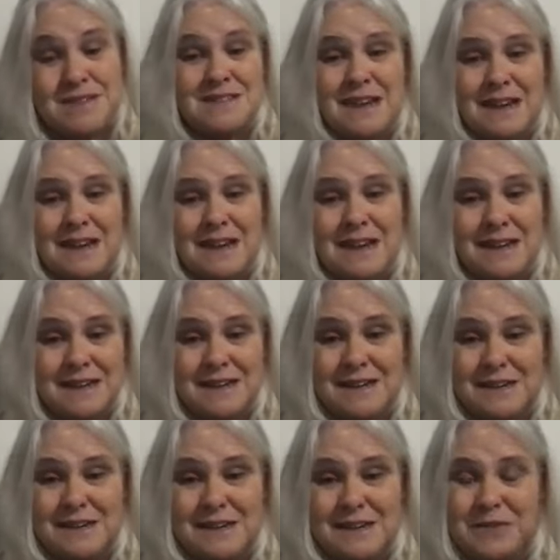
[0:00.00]
But
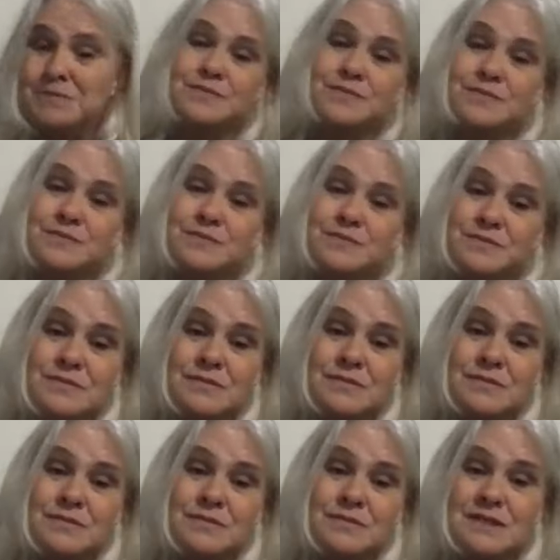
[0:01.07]
today,
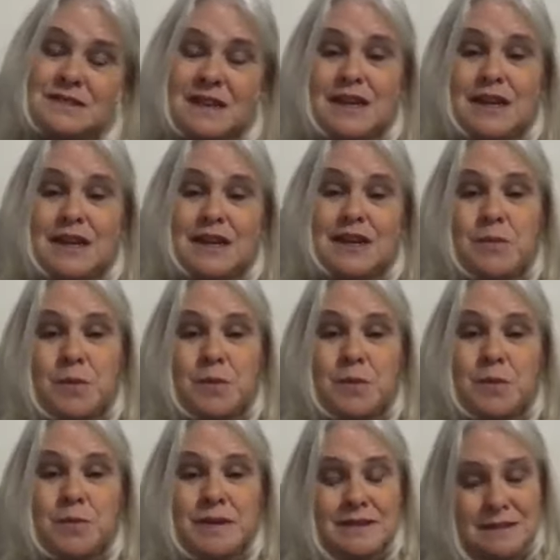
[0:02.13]
just
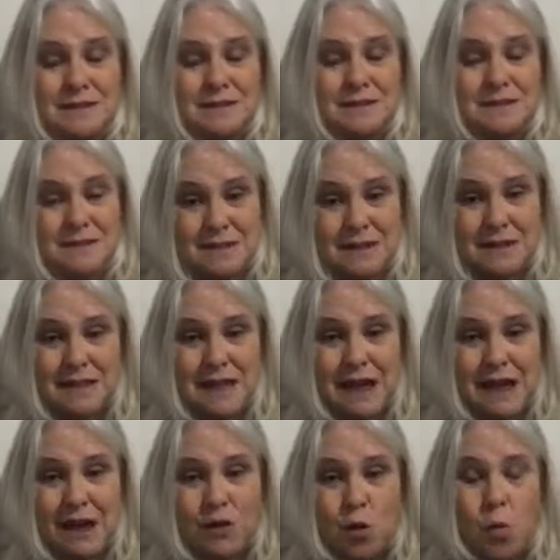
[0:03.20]
take a moment
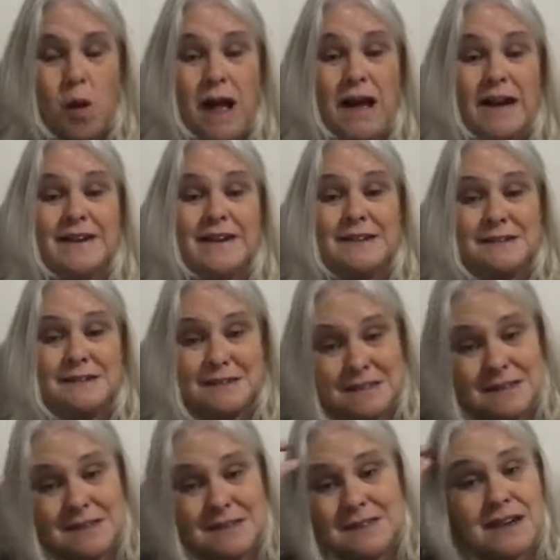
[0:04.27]
and allow
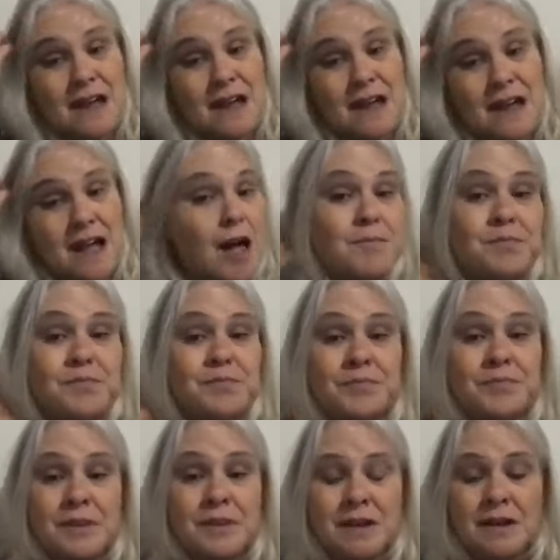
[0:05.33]
quiet to
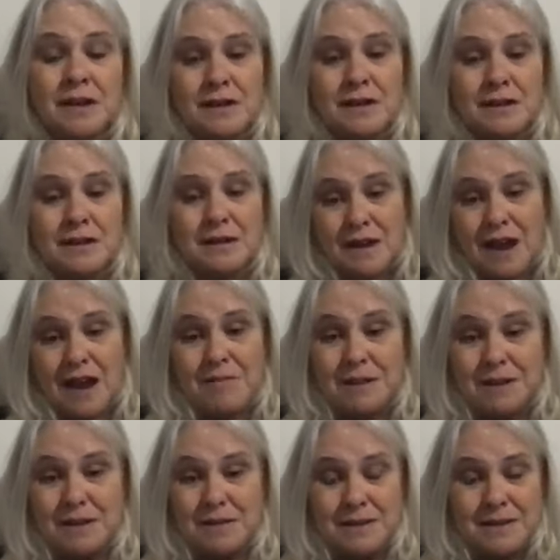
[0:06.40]
come.
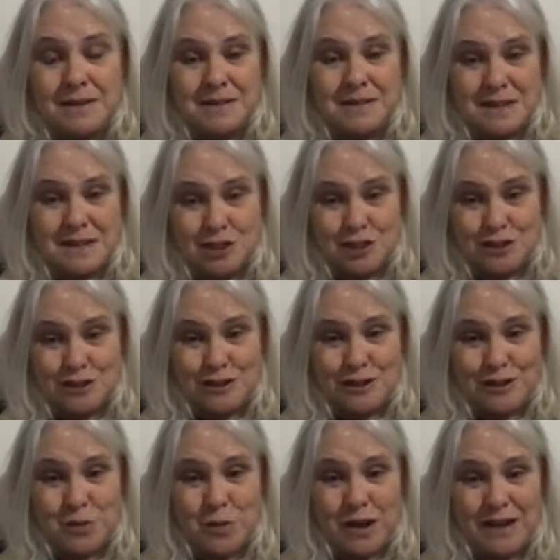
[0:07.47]
I'm going to be
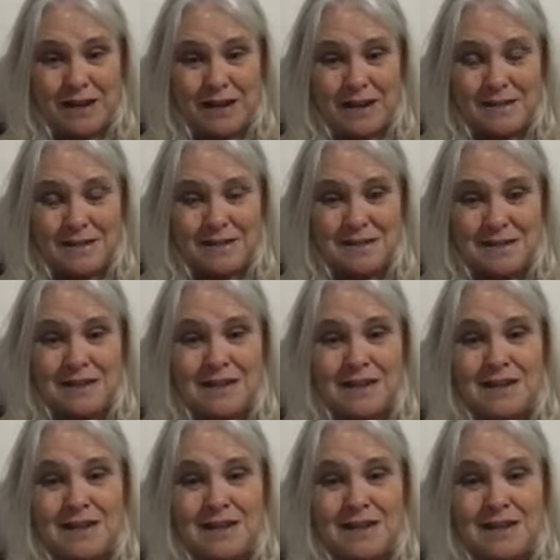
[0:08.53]
intentionally quiet.